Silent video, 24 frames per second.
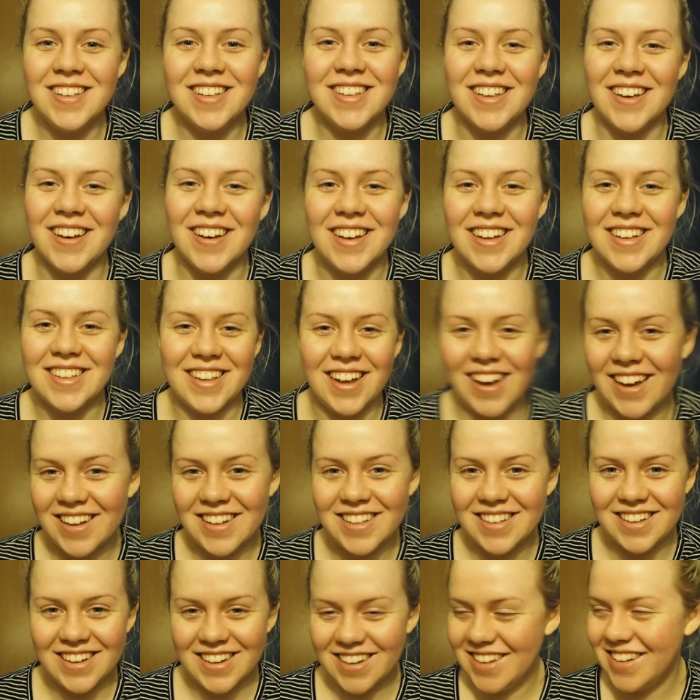so
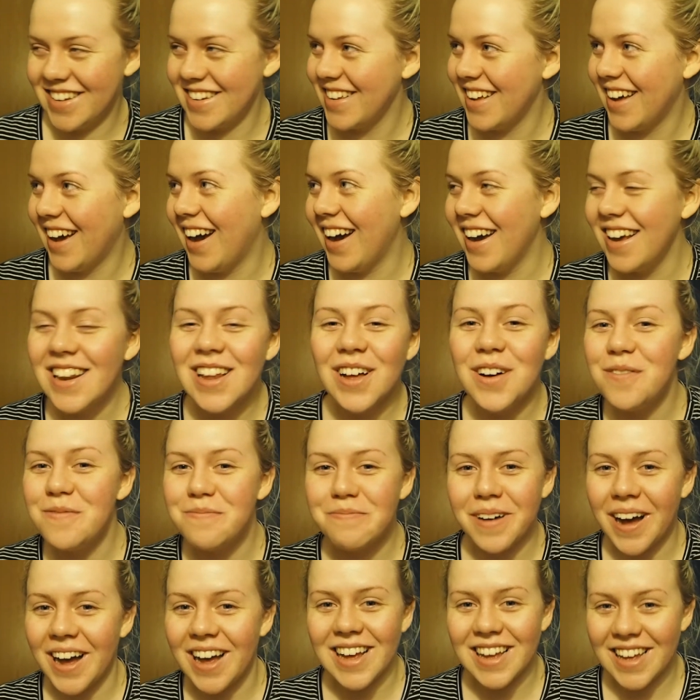excited. I love
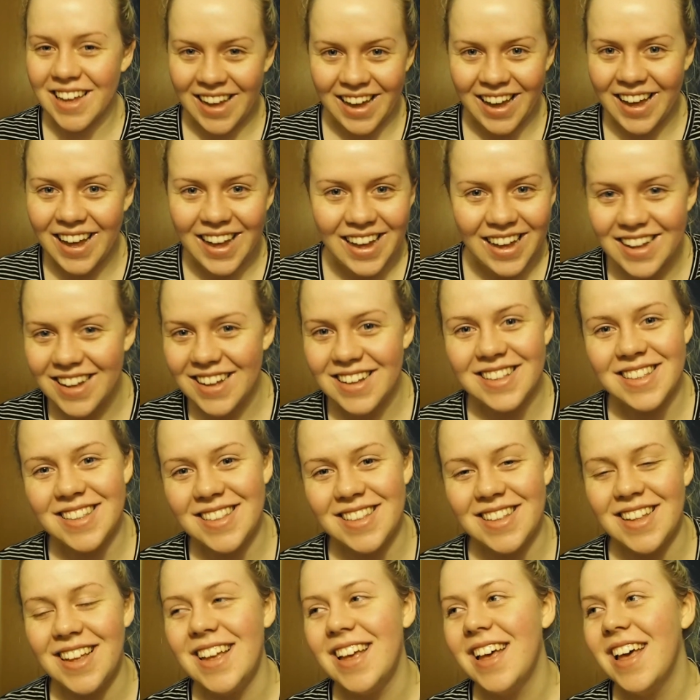pancakes.
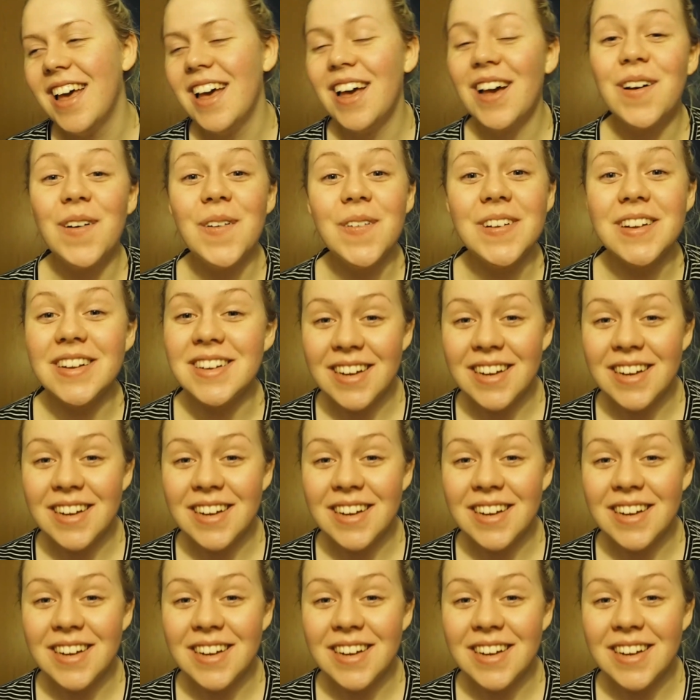Good